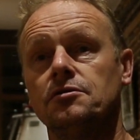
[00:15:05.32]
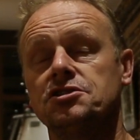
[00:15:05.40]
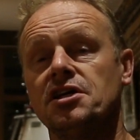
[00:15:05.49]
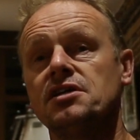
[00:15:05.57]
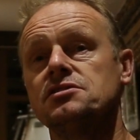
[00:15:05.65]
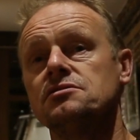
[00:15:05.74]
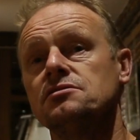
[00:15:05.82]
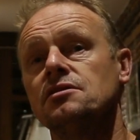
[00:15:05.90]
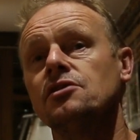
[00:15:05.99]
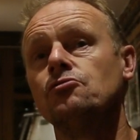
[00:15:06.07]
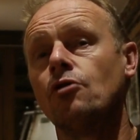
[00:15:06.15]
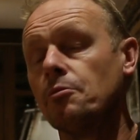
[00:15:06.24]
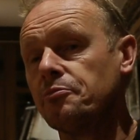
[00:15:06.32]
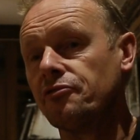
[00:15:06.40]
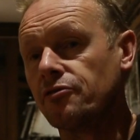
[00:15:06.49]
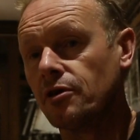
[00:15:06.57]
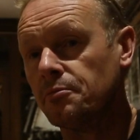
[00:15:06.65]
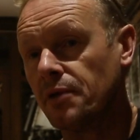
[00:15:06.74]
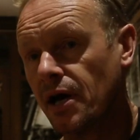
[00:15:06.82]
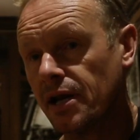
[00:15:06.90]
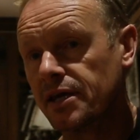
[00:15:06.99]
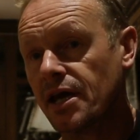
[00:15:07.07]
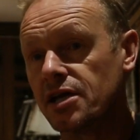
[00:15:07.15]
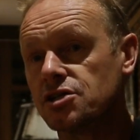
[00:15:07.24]
Jason and Rob from
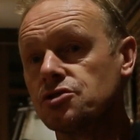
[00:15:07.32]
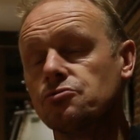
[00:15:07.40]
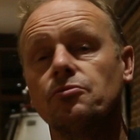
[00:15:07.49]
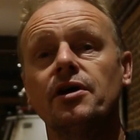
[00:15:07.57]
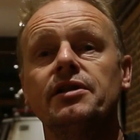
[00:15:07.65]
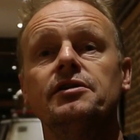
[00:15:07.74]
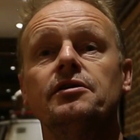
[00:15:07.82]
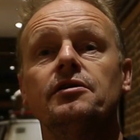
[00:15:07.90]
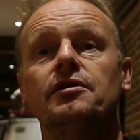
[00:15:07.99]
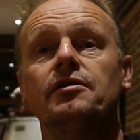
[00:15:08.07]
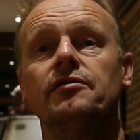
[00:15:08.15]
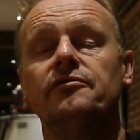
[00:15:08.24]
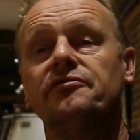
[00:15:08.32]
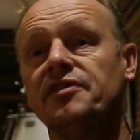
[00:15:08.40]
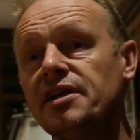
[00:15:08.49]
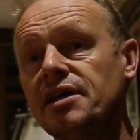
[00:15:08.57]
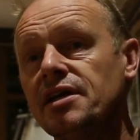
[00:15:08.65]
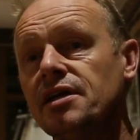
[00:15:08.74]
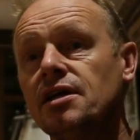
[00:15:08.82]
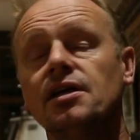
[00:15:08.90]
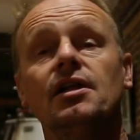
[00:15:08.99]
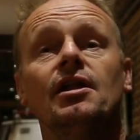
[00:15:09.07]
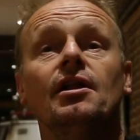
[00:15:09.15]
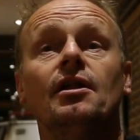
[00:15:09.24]
Allagash, when Vinny,
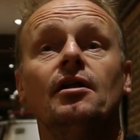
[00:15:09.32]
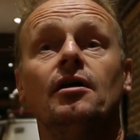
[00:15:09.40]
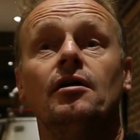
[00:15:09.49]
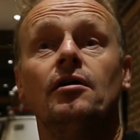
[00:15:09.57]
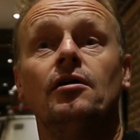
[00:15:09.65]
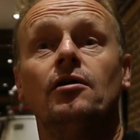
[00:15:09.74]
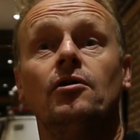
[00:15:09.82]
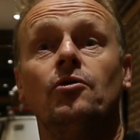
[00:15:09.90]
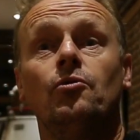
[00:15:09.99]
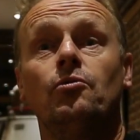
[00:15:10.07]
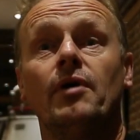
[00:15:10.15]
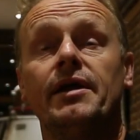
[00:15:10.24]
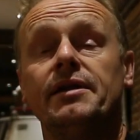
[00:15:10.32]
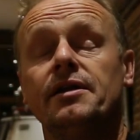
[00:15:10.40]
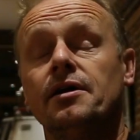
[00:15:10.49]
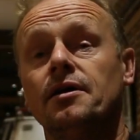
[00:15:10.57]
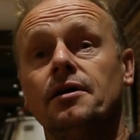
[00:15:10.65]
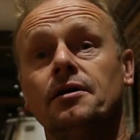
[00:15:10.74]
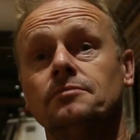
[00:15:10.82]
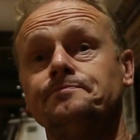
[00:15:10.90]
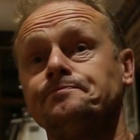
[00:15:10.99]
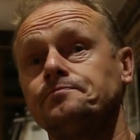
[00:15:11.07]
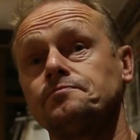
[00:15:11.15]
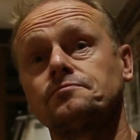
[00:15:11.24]

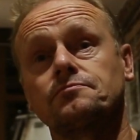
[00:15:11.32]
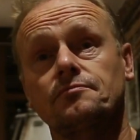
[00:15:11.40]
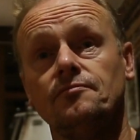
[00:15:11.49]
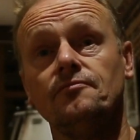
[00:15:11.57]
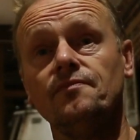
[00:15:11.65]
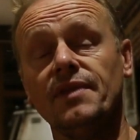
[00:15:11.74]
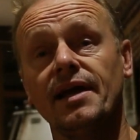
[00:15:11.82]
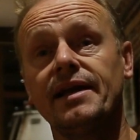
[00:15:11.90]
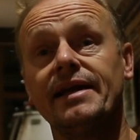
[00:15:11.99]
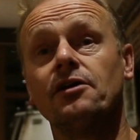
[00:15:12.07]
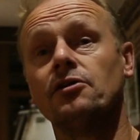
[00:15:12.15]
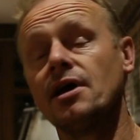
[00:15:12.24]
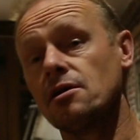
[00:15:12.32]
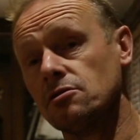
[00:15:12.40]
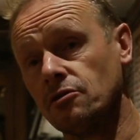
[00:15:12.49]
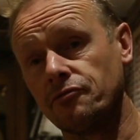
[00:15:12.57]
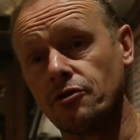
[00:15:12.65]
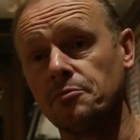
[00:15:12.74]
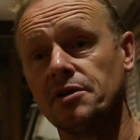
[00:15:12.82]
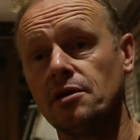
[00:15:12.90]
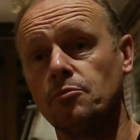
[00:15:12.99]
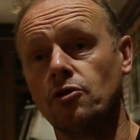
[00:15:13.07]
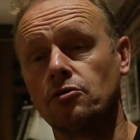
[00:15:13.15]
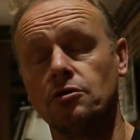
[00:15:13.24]
when Leonardo from Del
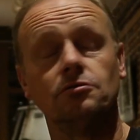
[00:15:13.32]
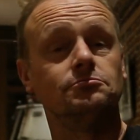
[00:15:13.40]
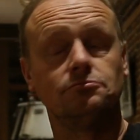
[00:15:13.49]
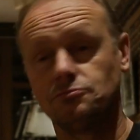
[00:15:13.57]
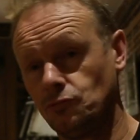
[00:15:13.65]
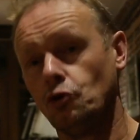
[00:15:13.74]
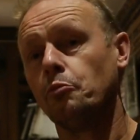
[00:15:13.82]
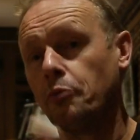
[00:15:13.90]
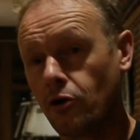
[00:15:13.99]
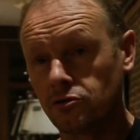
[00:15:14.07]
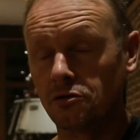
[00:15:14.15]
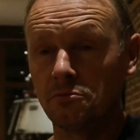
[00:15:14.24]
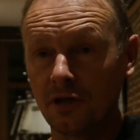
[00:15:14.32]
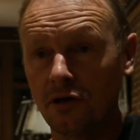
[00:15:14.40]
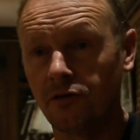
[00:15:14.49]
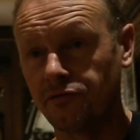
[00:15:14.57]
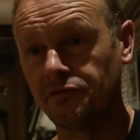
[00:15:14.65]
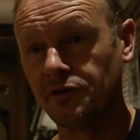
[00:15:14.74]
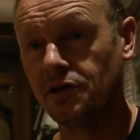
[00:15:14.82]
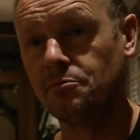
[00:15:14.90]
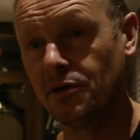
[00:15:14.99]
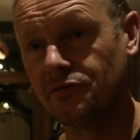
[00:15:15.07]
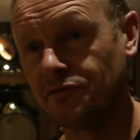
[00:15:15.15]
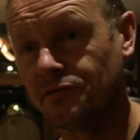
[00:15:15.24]
Borgo, no part of
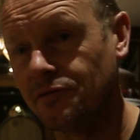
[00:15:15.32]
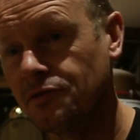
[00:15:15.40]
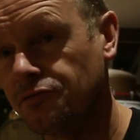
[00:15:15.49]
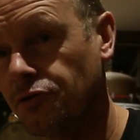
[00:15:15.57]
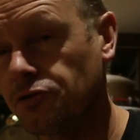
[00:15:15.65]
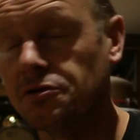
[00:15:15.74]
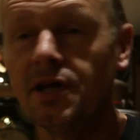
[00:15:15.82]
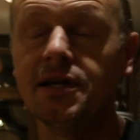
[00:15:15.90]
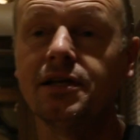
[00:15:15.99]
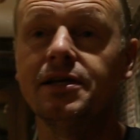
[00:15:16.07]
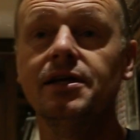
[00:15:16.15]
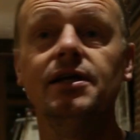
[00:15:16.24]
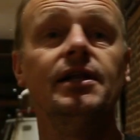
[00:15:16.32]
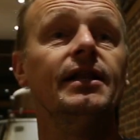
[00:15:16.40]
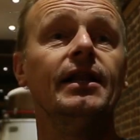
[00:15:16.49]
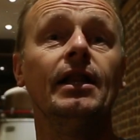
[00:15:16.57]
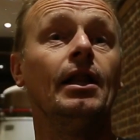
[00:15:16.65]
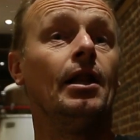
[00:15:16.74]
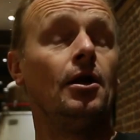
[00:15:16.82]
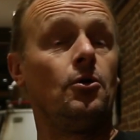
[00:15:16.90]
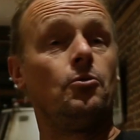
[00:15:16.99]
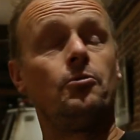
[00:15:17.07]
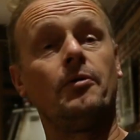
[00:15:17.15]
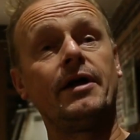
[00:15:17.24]
InBev, unfortunately,
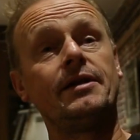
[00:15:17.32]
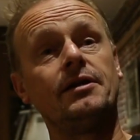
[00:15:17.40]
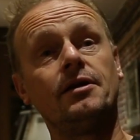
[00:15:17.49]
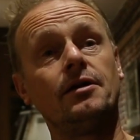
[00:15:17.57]
when